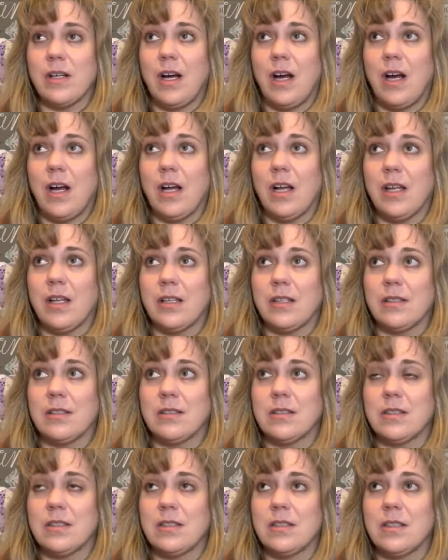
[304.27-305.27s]
on
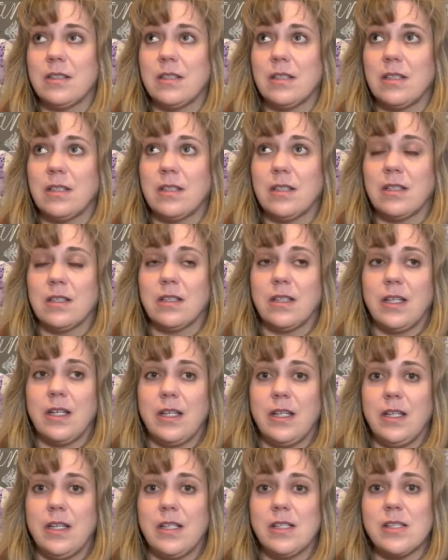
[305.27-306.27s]

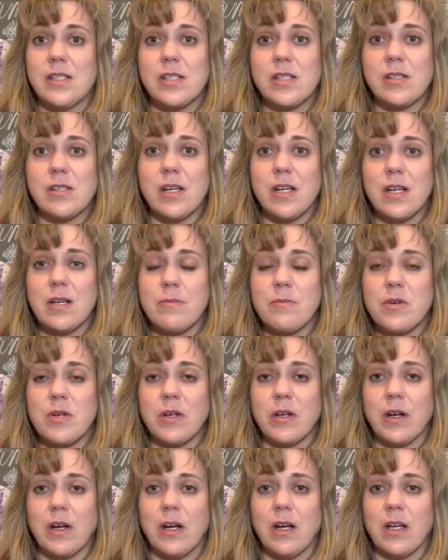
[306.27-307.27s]
Instagram
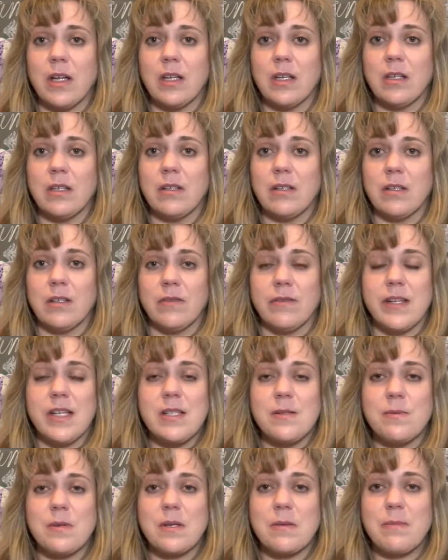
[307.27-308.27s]
or on her
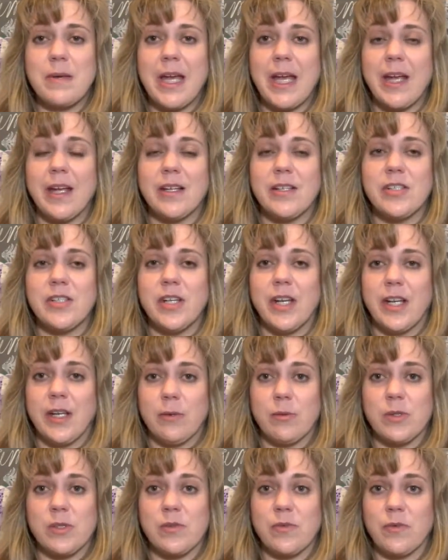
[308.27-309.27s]
Facebook page, and it
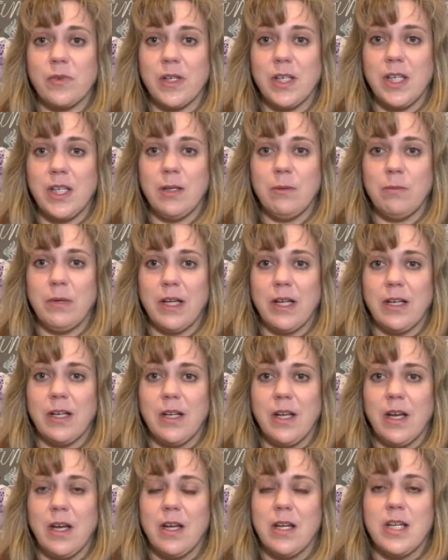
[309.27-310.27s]
was free, but
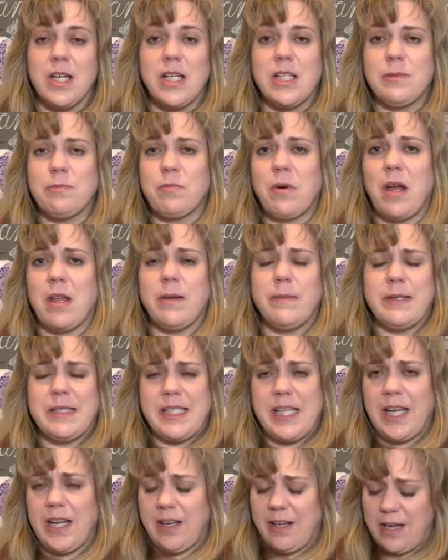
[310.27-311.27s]
it's probably been
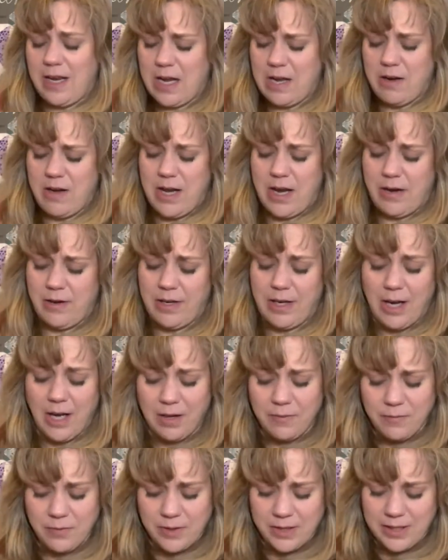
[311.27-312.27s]
taken down now and
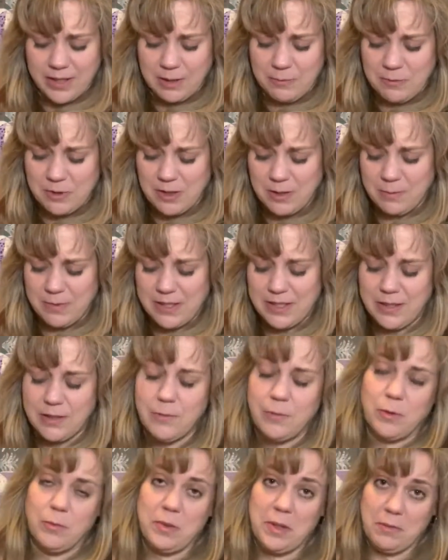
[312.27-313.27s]
not free anymore, but it
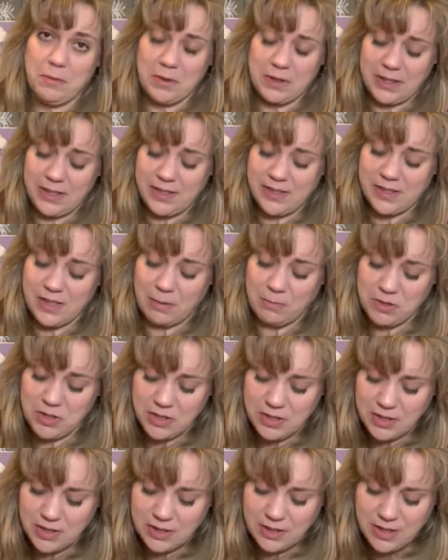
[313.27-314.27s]
will be released, I'm
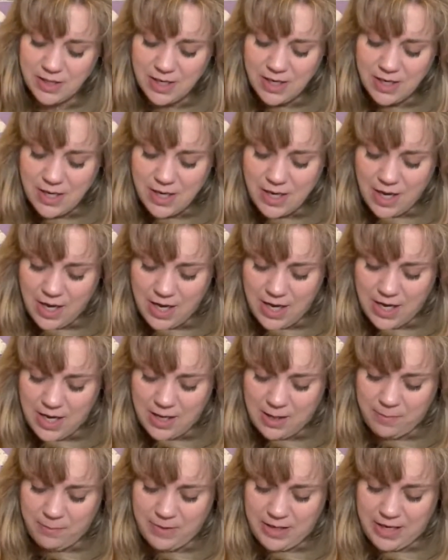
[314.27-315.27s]
sure.
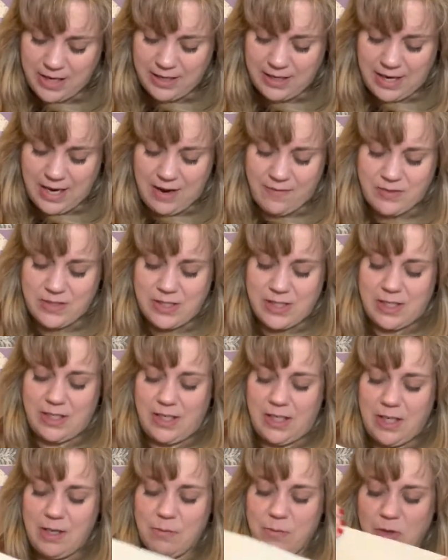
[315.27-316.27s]
And I haven't done
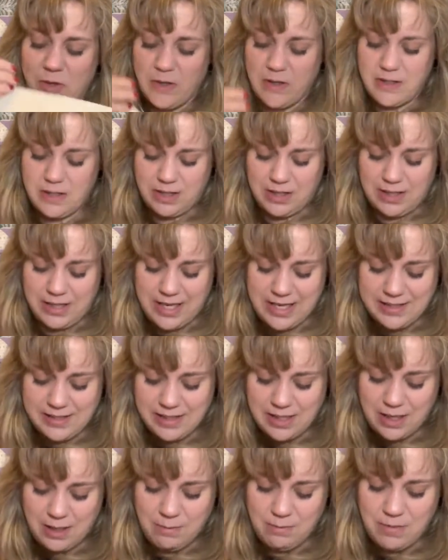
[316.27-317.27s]
any more than the last
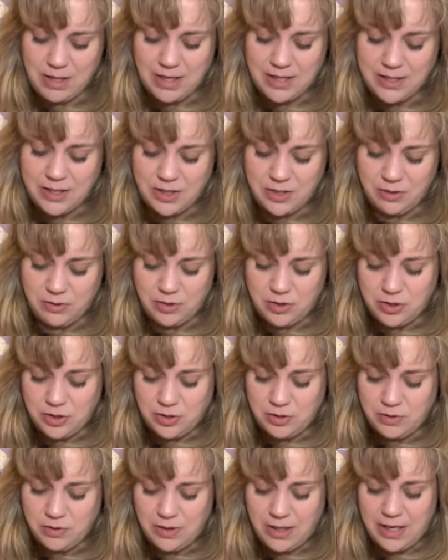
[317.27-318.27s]
time I showed
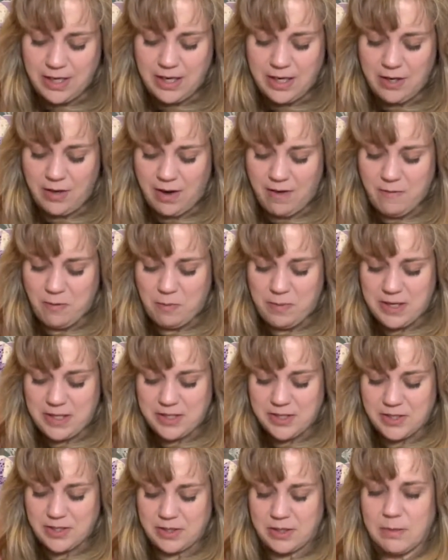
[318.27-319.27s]
you, and I don't have a
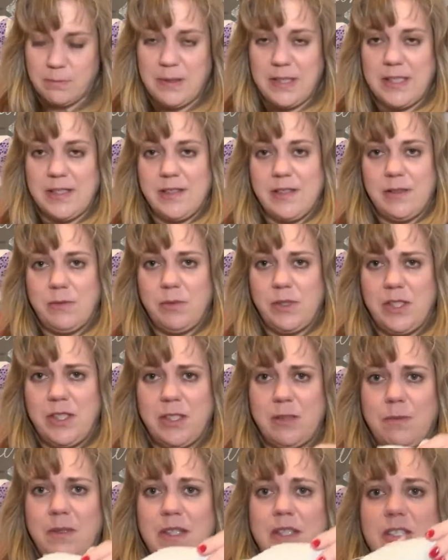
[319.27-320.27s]
picture because it would
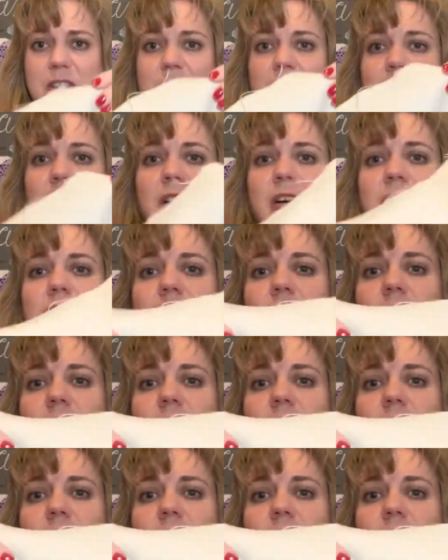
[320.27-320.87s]
just be the chart.